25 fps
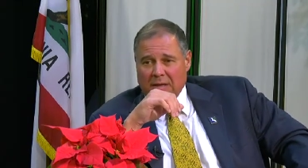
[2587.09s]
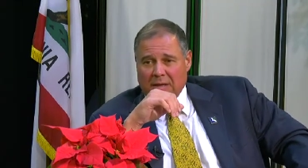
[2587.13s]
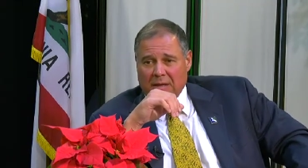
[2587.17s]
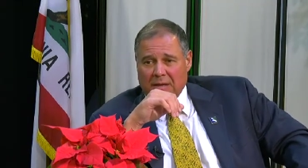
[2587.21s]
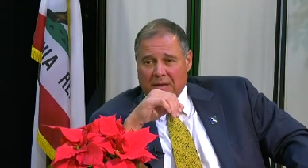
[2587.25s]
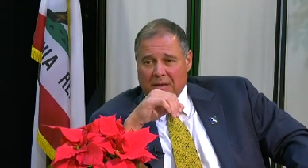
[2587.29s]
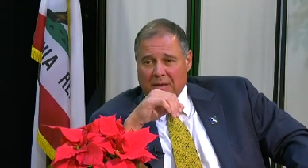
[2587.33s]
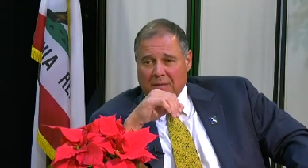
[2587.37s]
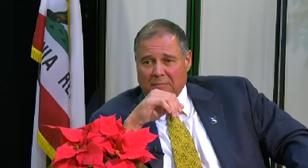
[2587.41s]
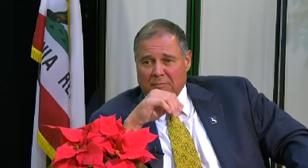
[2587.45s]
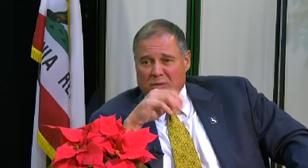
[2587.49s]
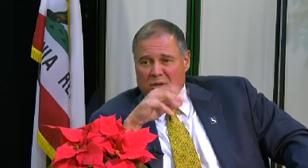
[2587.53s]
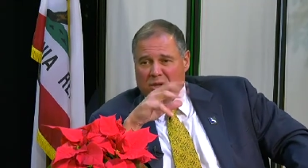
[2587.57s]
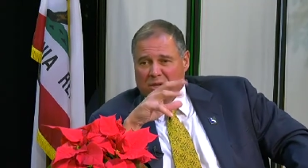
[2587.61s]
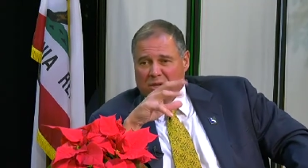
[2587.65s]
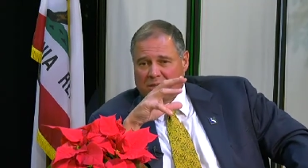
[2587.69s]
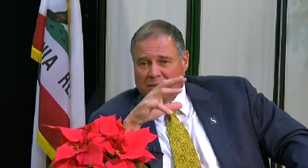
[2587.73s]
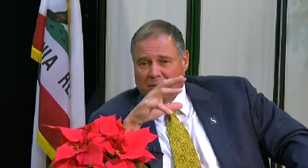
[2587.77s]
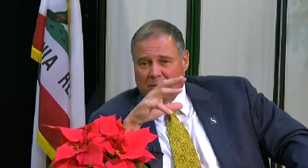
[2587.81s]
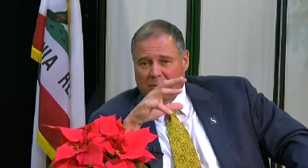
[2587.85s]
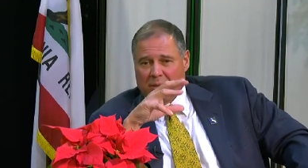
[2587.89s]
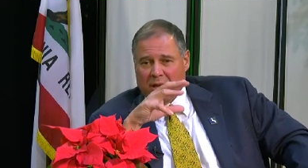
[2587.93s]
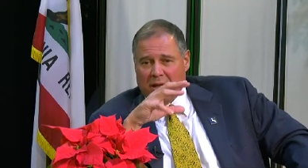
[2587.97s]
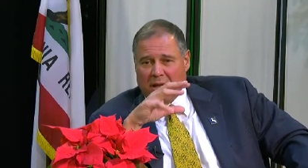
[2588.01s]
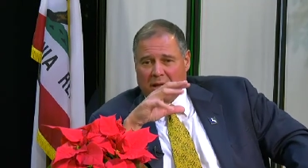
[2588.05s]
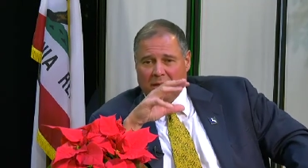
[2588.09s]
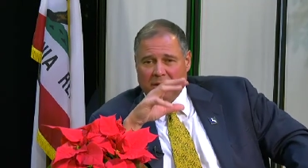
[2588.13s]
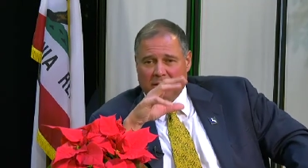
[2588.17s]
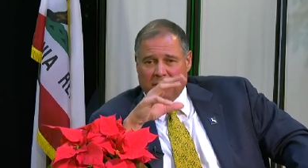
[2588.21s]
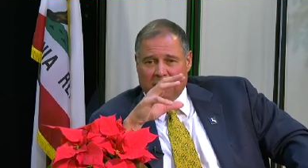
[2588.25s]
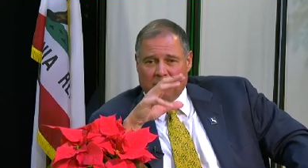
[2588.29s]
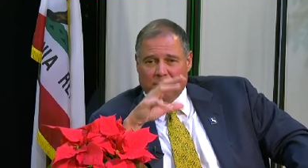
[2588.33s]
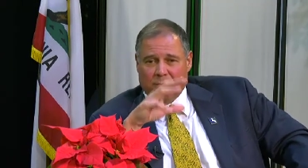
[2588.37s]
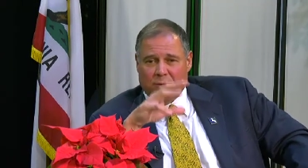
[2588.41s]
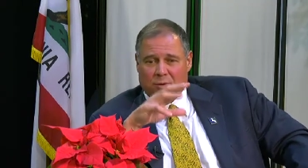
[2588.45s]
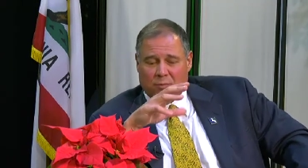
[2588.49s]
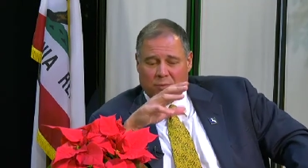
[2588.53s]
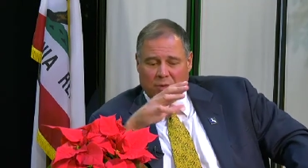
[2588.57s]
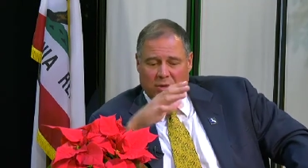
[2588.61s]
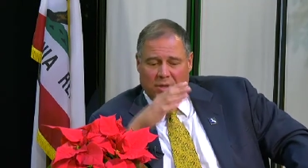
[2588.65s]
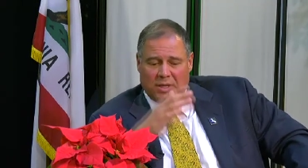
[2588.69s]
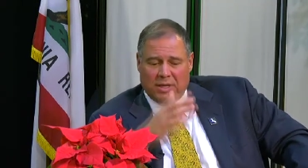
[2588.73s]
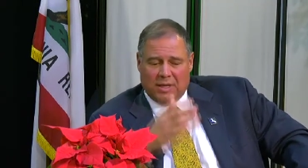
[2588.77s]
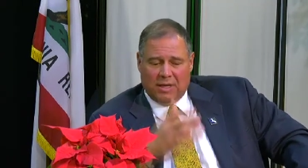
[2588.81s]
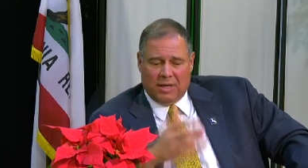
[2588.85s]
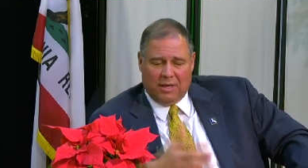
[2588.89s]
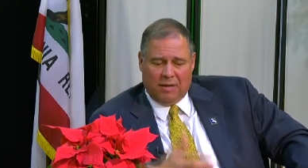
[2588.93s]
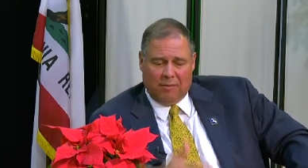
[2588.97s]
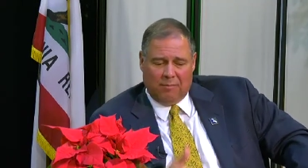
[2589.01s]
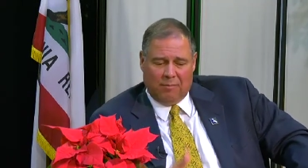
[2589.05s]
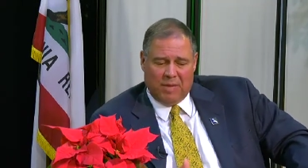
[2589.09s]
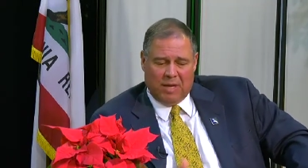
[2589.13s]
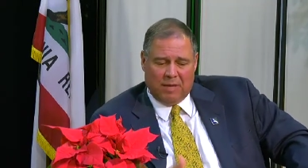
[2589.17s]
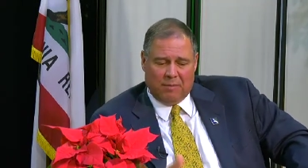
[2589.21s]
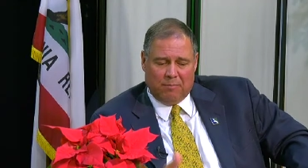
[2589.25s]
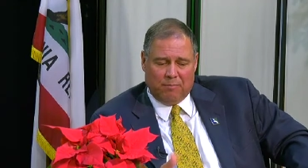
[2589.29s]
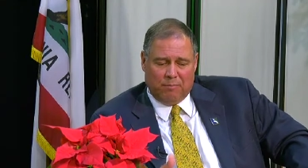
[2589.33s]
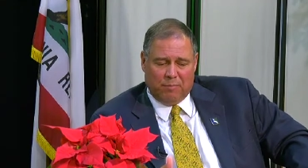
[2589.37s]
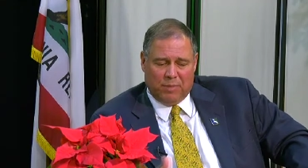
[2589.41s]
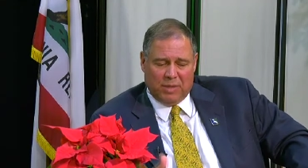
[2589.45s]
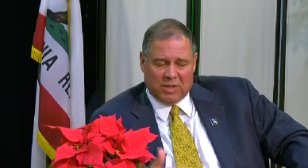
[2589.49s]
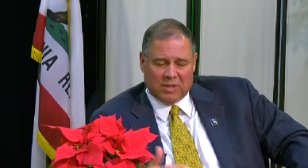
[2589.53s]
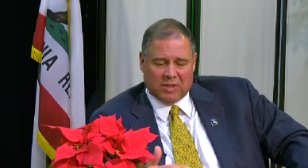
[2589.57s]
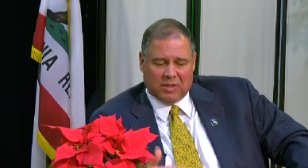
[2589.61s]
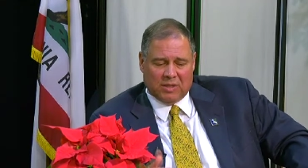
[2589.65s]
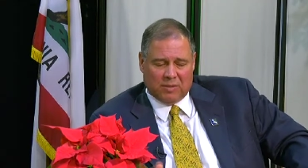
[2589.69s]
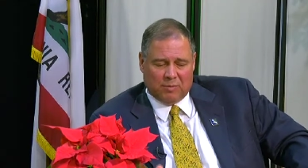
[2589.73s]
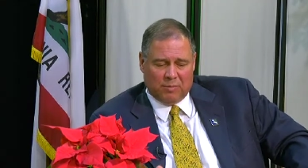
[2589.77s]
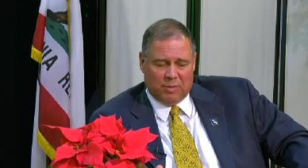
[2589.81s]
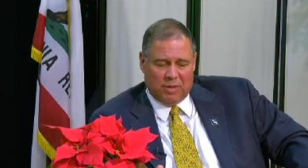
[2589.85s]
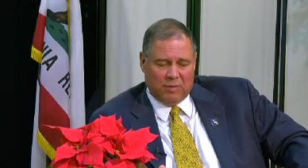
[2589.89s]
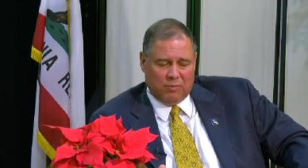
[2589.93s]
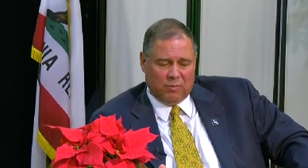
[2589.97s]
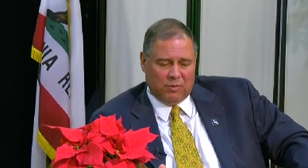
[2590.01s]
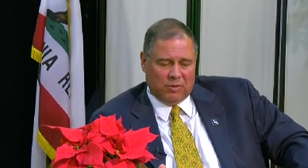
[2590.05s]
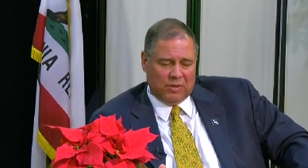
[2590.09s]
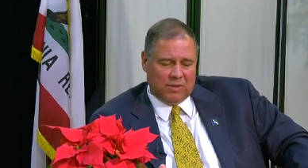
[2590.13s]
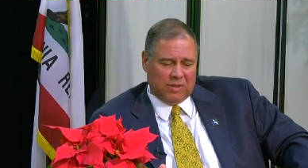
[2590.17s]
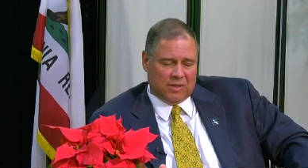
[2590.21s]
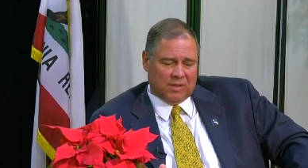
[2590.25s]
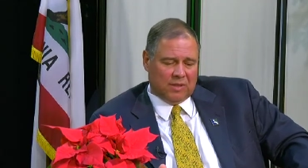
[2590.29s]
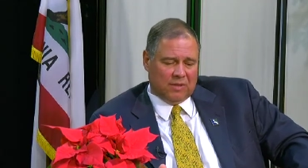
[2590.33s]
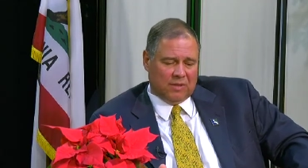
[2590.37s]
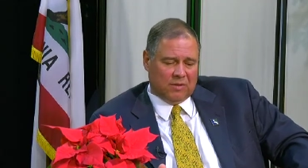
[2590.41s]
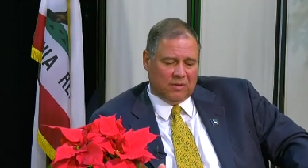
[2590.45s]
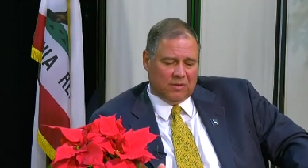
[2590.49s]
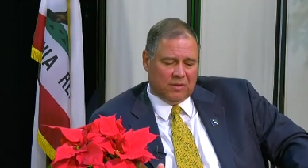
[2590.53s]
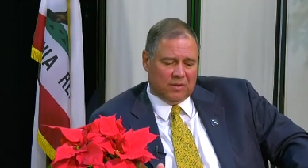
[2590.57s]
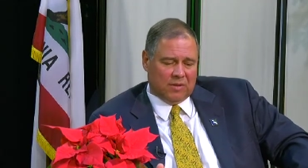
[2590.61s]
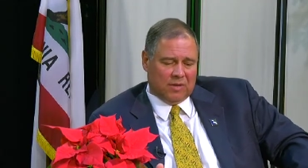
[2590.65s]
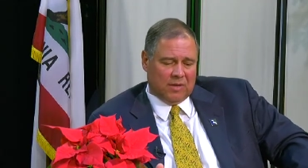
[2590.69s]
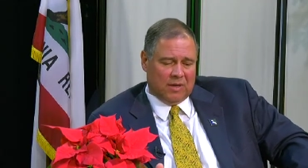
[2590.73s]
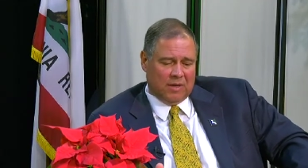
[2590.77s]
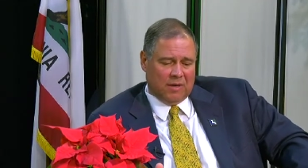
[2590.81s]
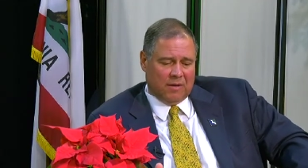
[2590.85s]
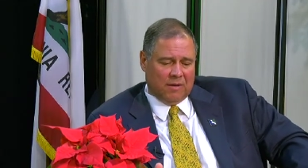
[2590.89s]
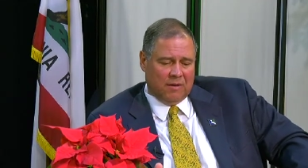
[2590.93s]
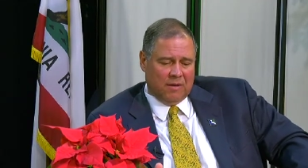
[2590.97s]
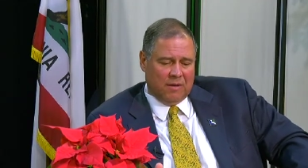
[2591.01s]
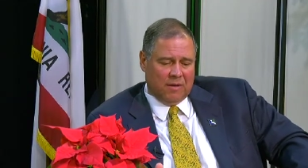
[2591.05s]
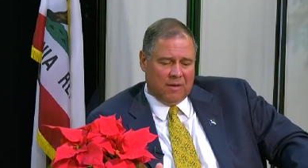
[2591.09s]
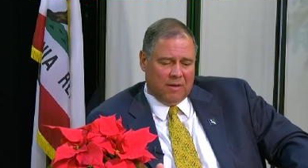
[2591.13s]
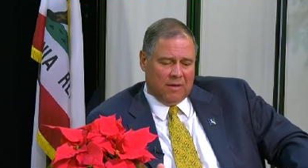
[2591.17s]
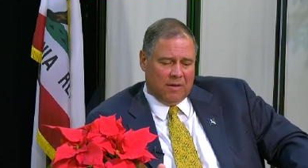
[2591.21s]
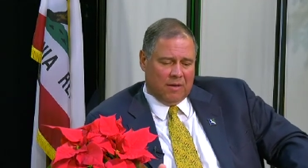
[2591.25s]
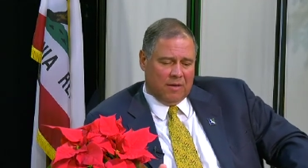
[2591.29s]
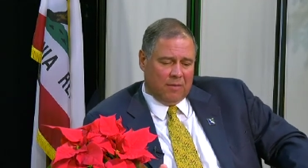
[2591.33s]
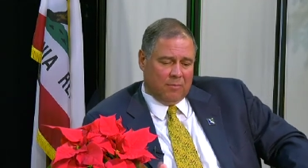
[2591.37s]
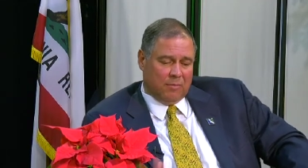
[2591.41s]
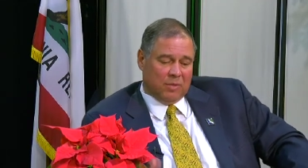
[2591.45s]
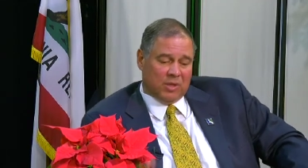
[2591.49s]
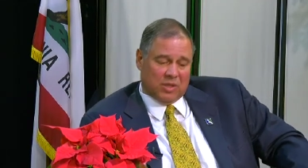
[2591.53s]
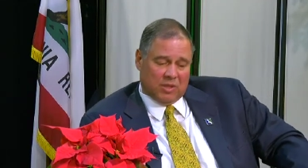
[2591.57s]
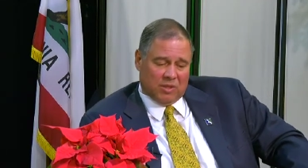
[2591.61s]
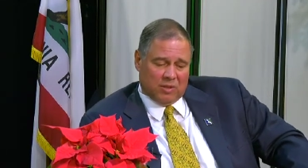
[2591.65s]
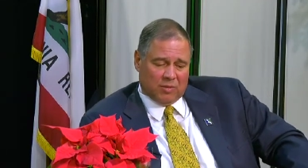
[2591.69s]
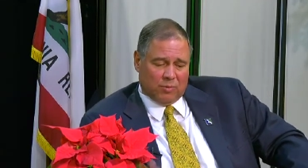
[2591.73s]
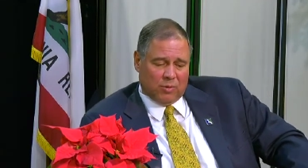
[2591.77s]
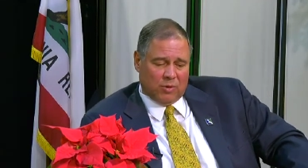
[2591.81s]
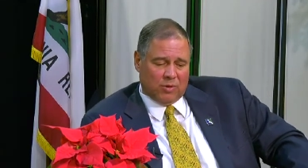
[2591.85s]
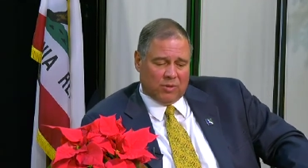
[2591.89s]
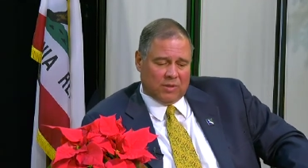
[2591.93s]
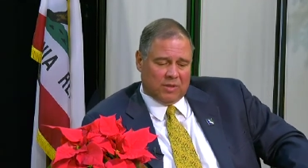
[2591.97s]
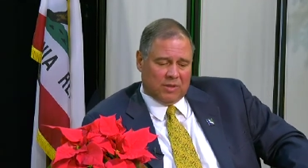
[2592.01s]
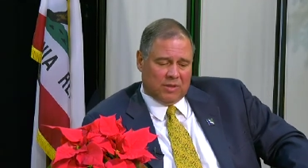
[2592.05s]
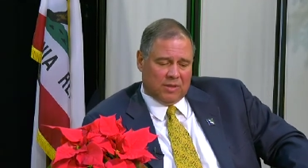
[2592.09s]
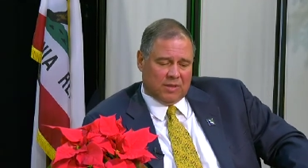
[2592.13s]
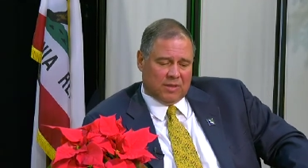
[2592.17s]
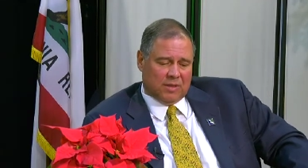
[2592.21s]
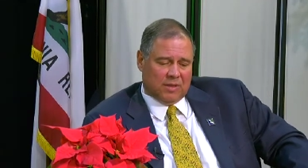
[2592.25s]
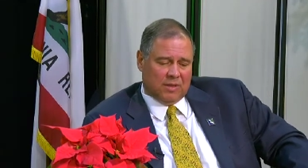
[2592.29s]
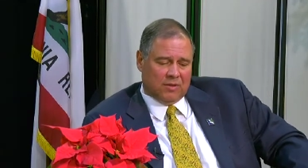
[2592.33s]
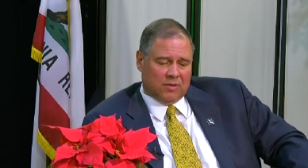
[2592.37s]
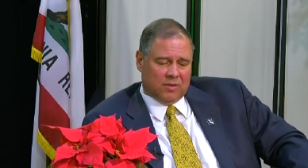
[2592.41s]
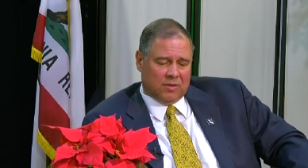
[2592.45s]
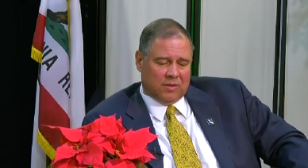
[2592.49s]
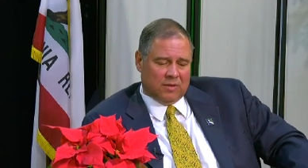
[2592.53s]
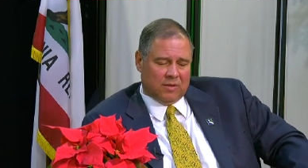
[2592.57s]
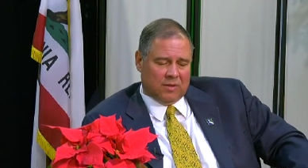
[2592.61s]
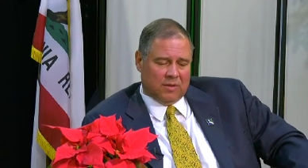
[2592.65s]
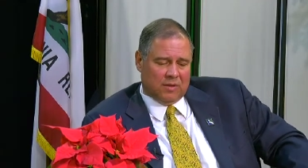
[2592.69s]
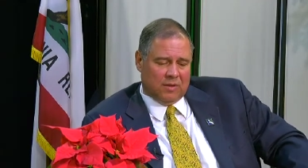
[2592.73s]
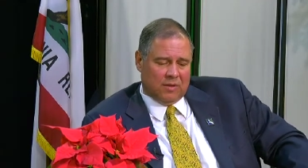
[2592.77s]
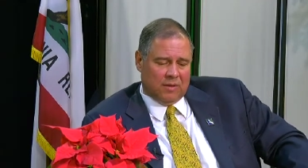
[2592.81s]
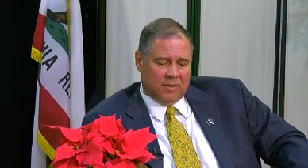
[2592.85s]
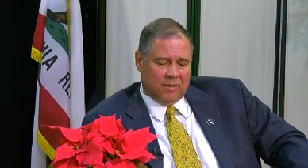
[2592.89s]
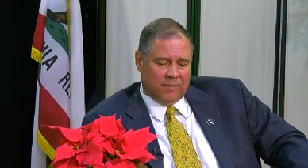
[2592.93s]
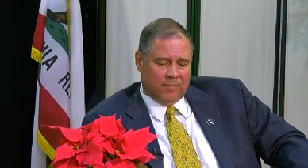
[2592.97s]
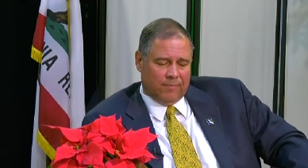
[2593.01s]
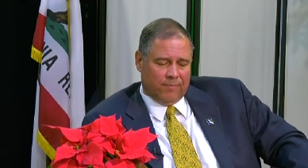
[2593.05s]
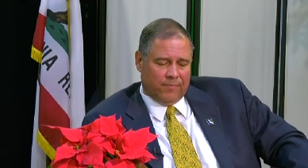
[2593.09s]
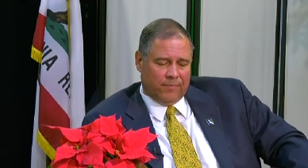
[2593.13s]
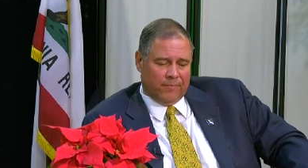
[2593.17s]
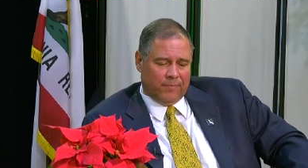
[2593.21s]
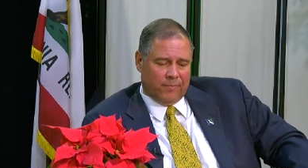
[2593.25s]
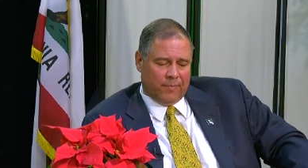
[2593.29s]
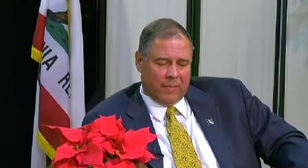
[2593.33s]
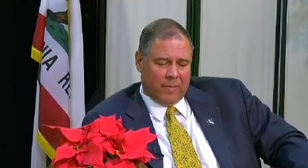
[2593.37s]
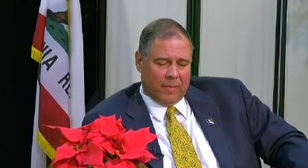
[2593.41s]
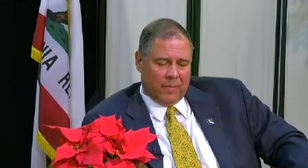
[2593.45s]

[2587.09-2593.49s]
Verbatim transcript: uh, municipality and we really kind of made business people decisions there, business person decisions. Um,